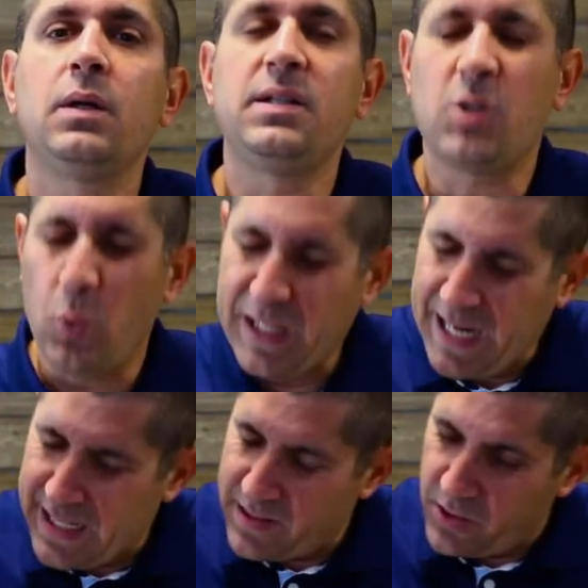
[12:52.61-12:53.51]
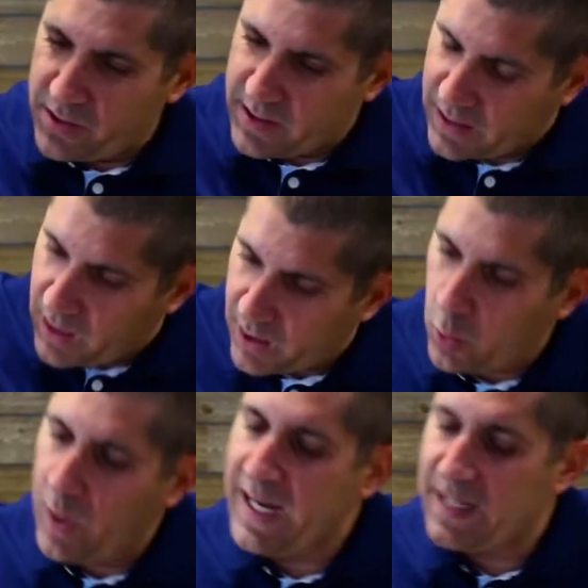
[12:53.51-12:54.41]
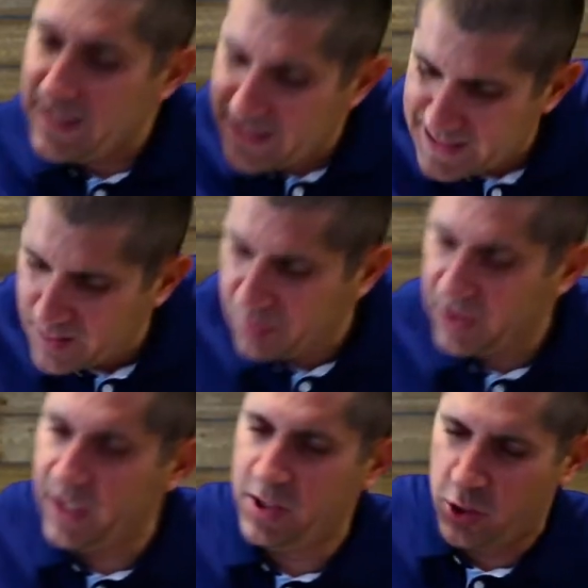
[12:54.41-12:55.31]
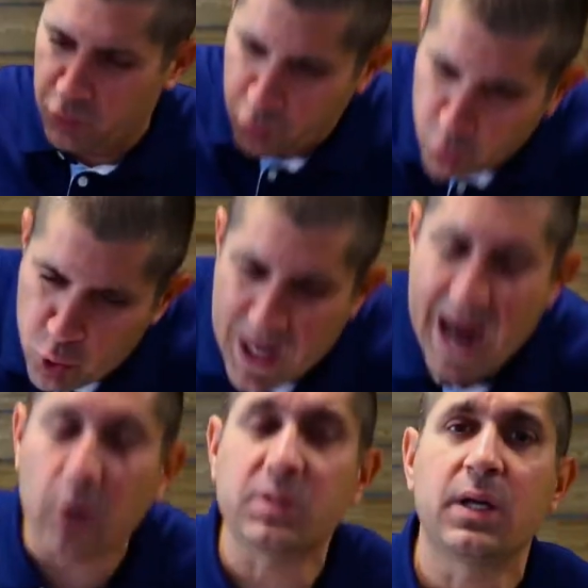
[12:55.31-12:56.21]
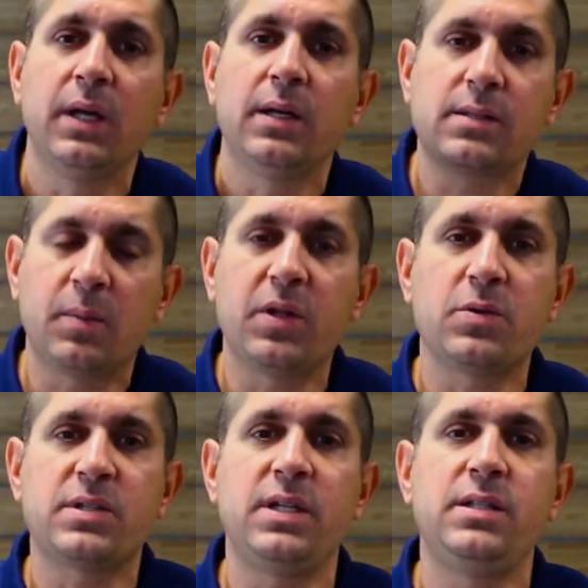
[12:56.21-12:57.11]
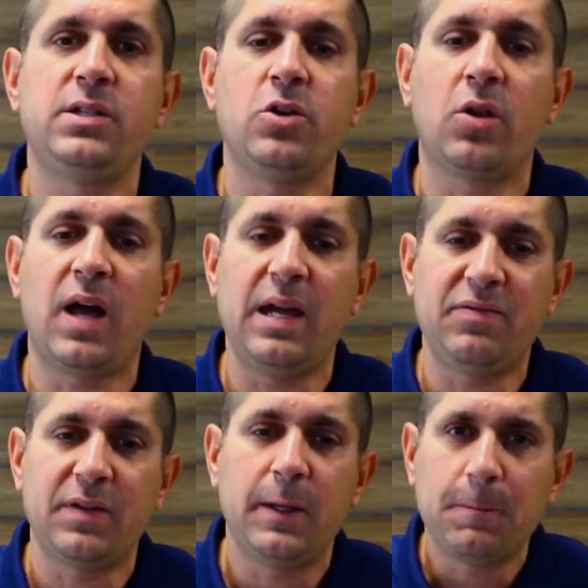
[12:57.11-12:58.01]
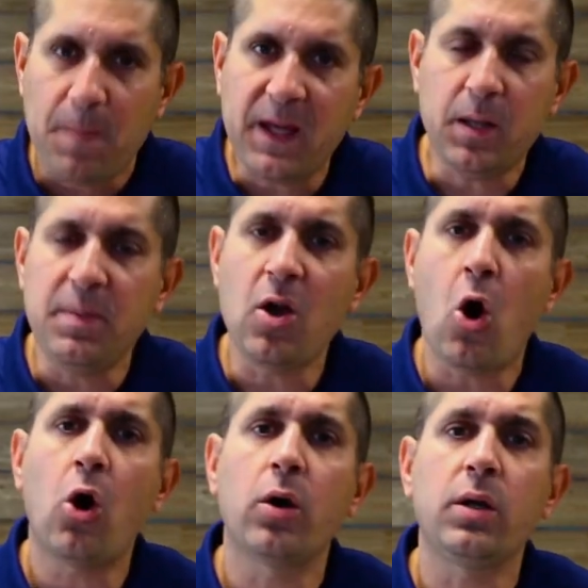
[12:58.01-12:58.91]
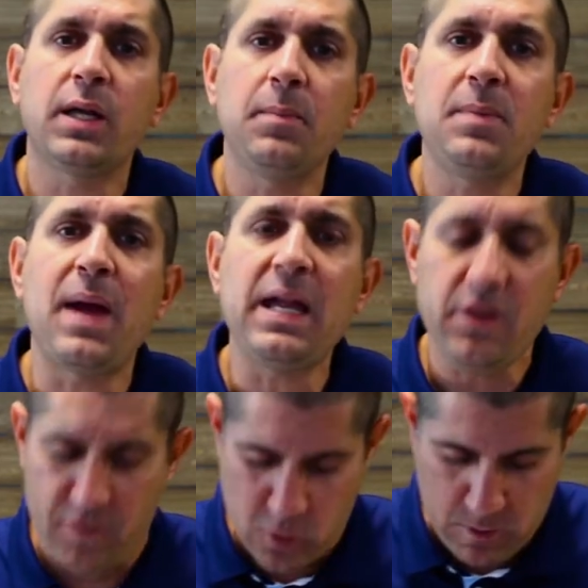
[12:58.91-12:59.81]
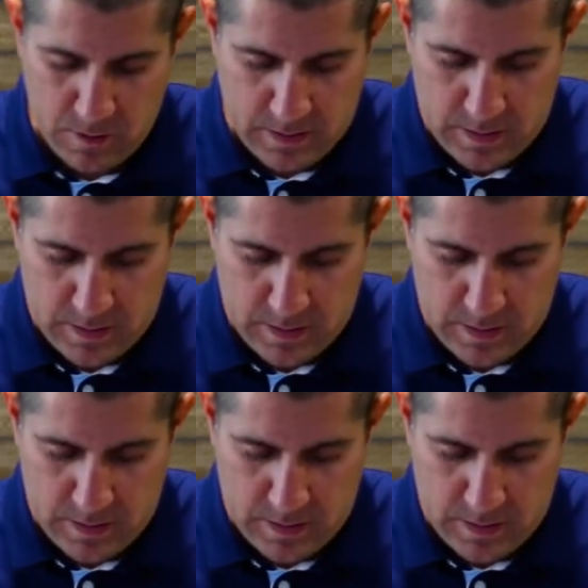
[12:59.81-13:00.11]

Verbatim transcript: And so when God starts to cut away and discipline and to root out some of those sins in your life, it can be hard, it can be painful.